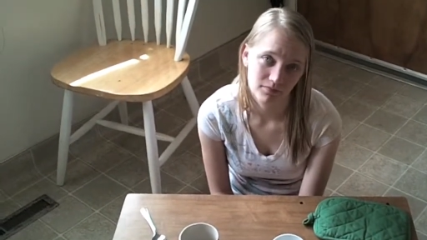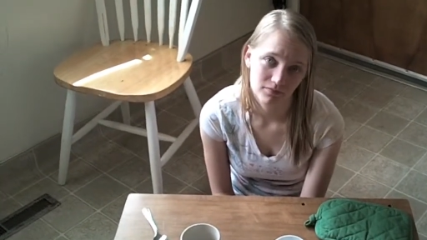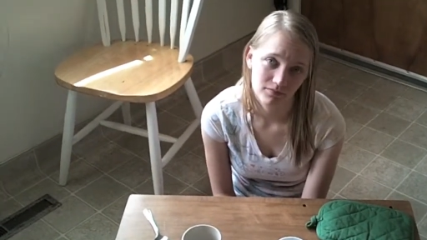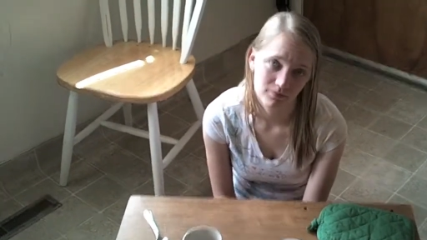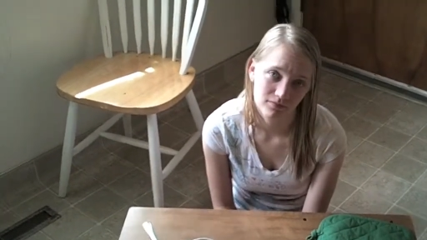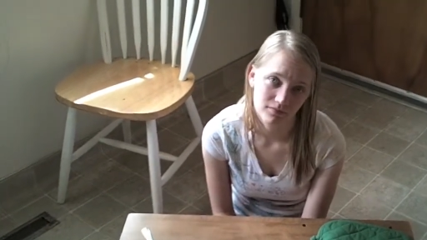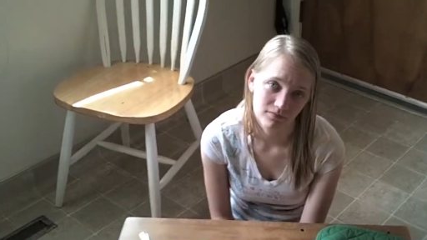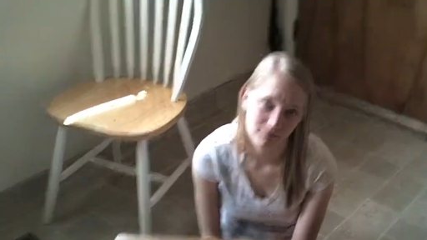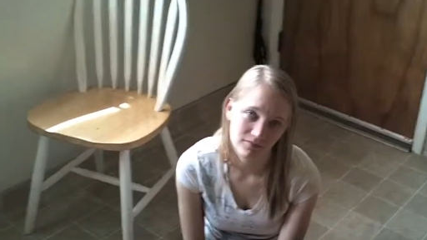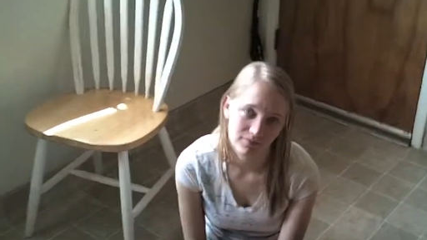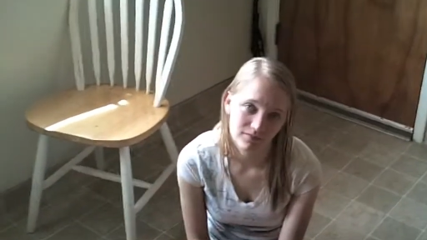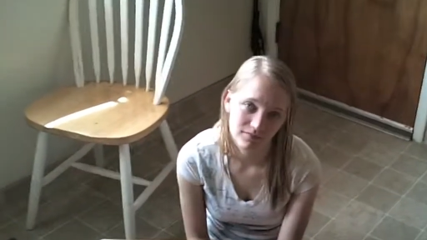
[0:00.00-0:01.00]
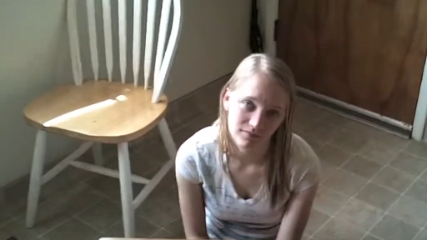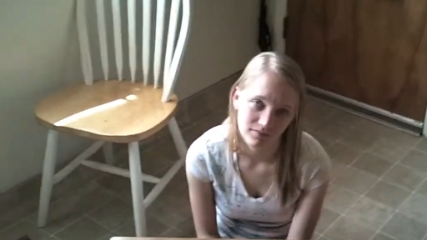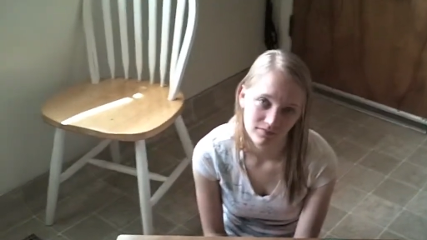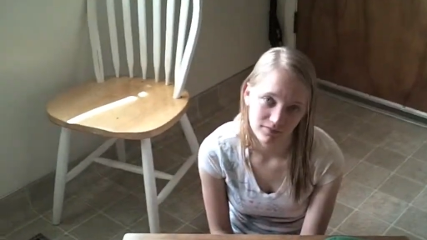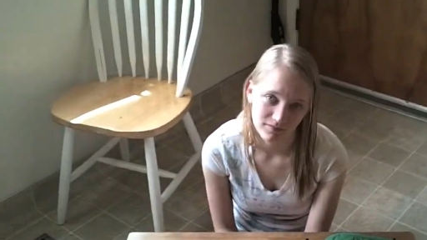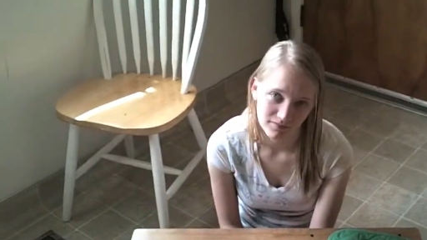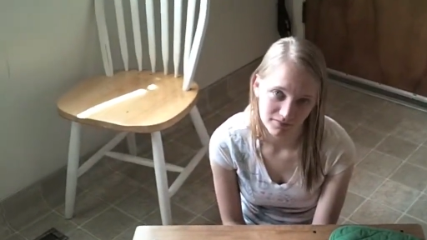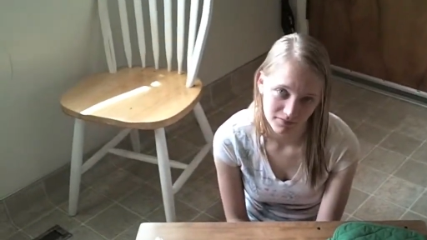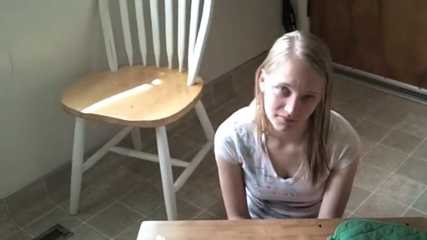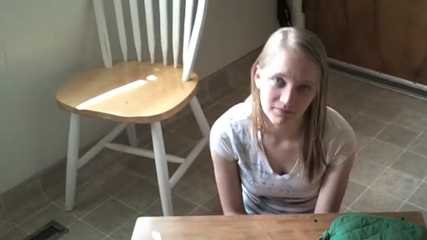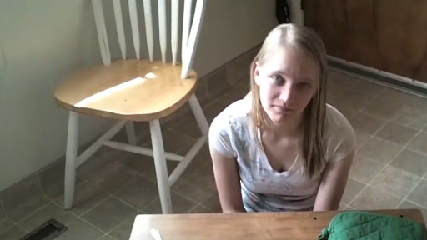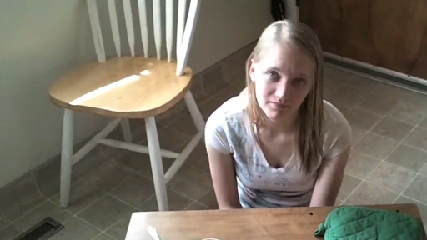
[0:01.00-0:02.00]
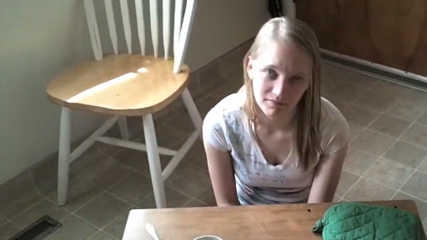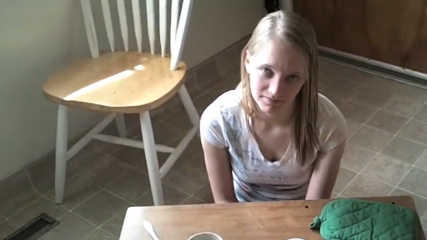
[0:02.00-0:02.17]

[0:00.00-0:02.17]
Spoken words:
That's why we're doing these experiments, Brianna.